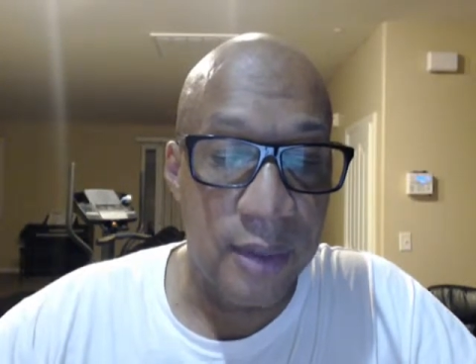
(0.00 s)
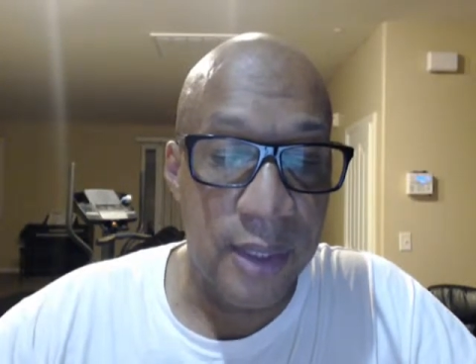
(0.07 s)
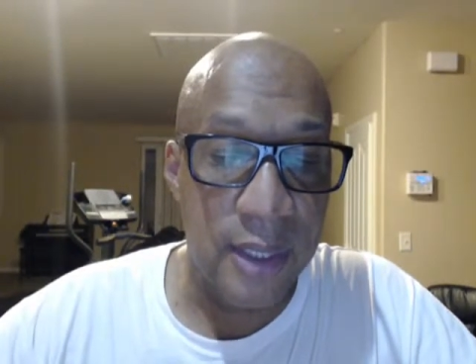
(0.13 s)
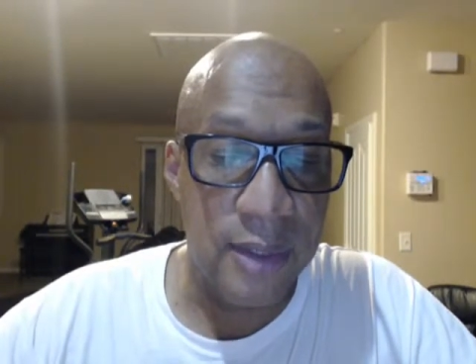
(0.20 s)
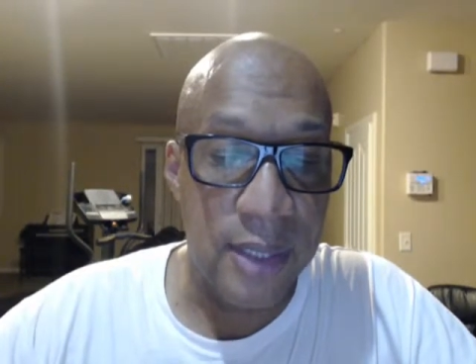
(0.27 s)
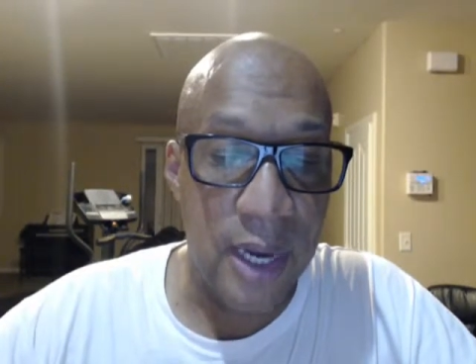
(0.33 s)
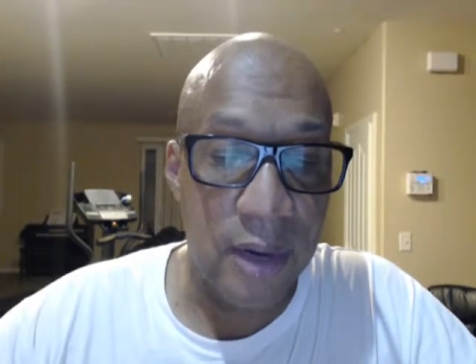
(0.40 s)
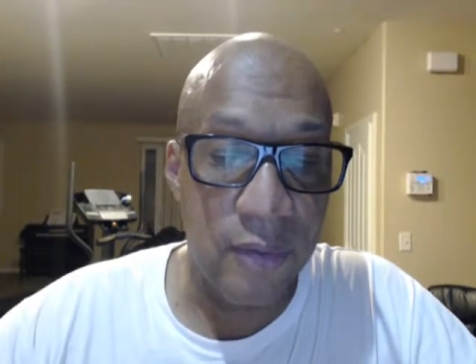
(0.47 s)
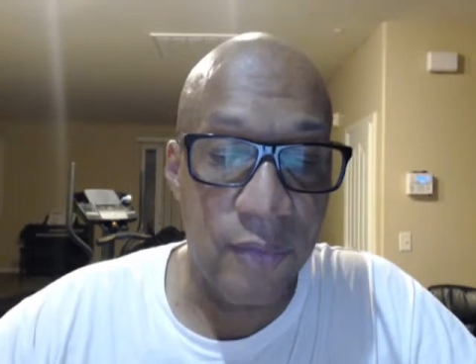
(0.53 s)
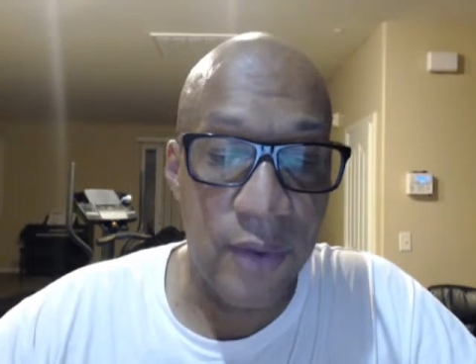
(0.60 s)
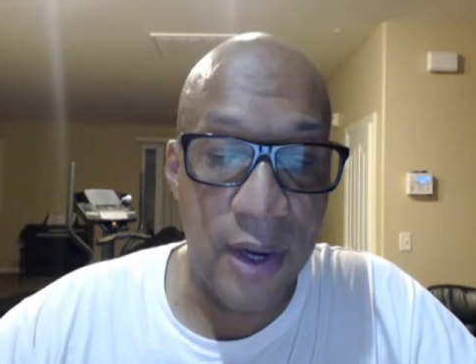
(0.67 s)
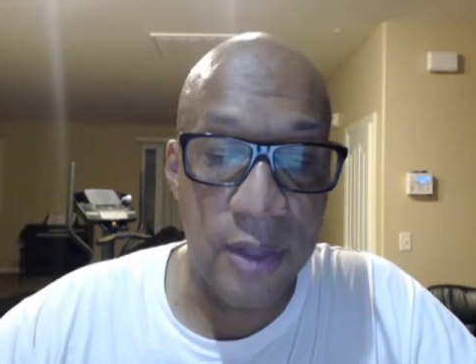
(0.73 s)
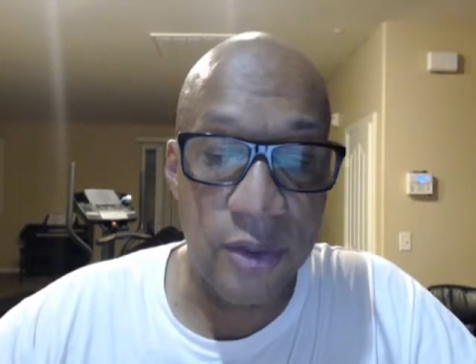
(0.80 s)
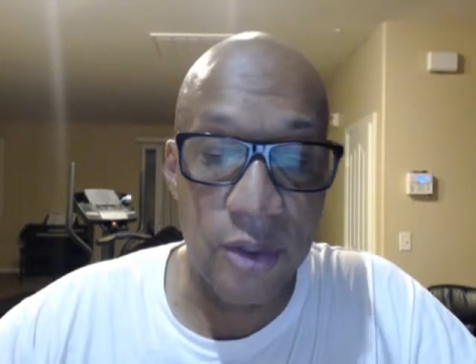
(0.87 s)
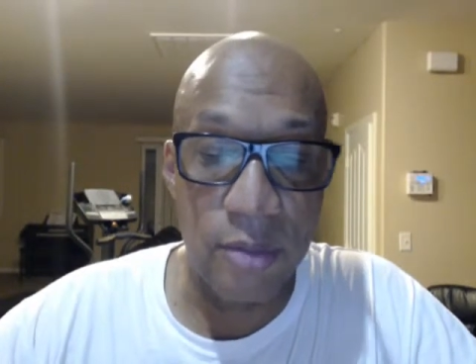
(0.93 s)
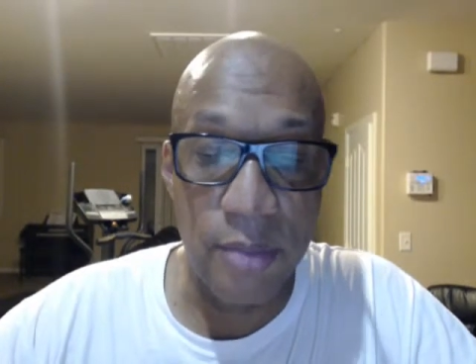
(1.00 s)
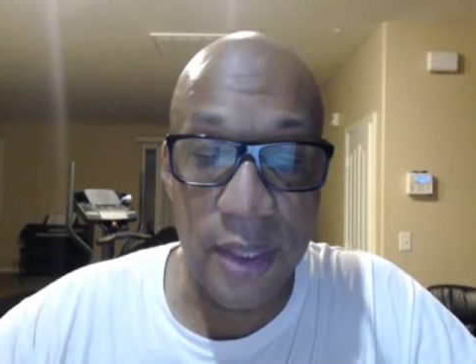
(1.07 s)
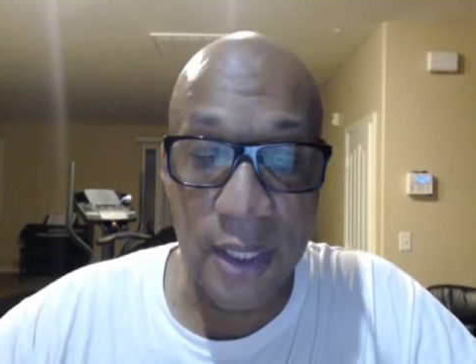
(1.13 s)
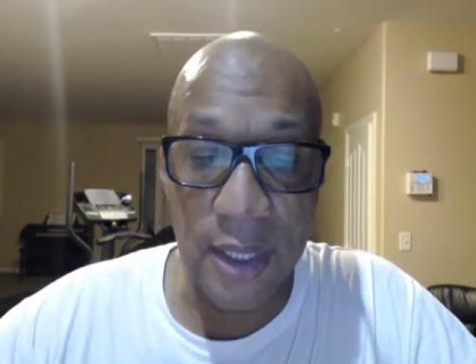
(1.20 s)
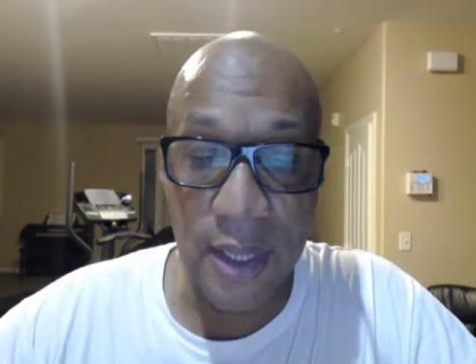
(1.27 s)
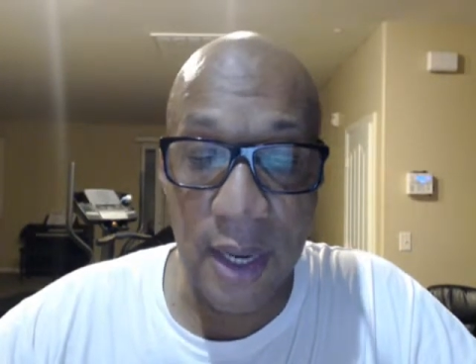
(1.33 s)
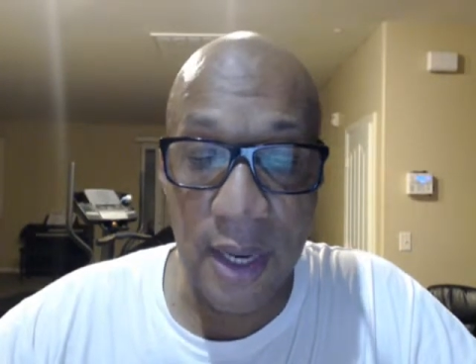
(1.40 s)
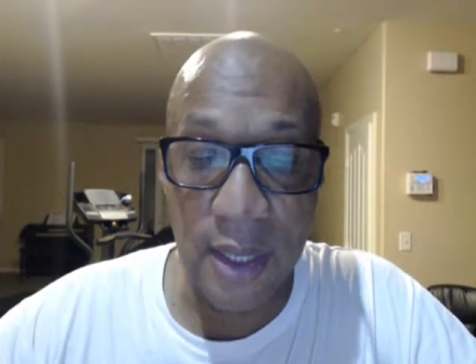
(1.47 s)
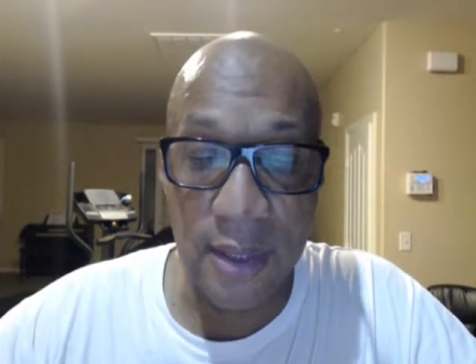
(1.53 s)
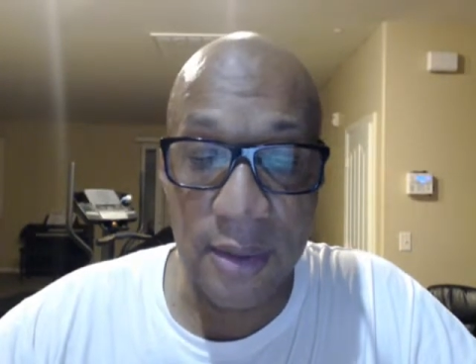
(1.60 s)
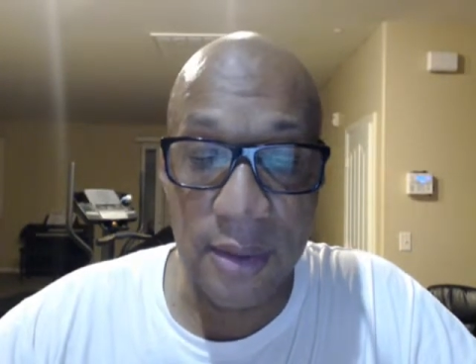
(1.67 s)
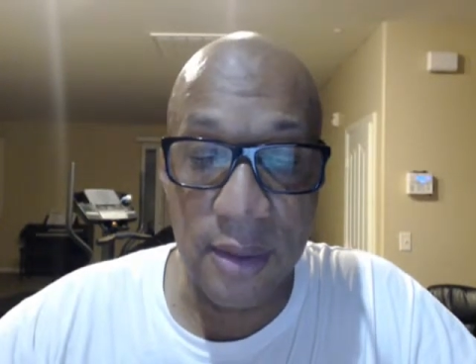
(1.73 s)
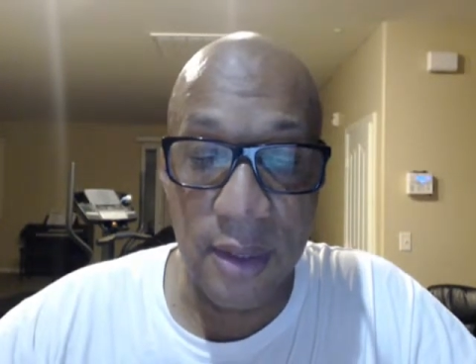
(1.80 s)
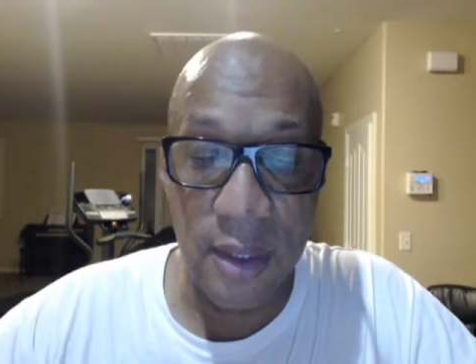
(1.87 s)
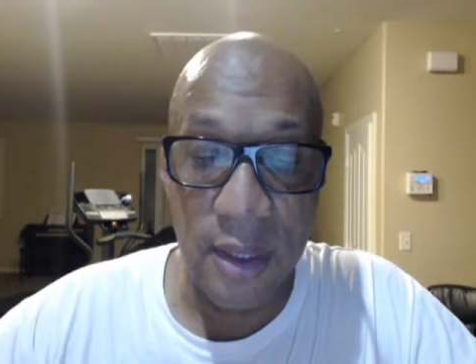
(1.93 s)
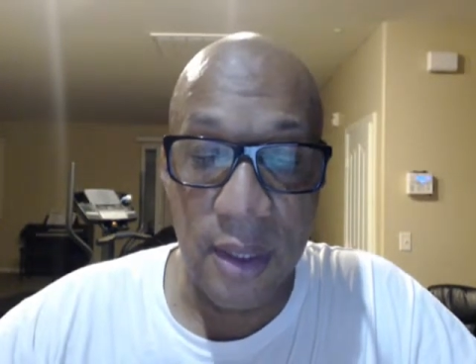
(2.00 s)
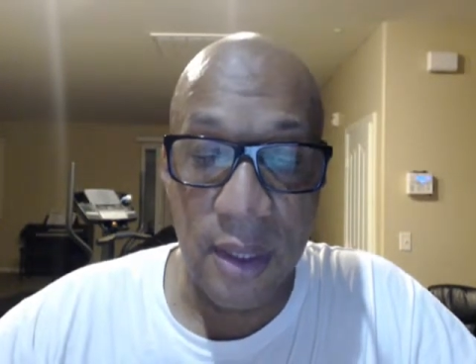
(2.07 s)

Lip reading: They sacrificed to many gods,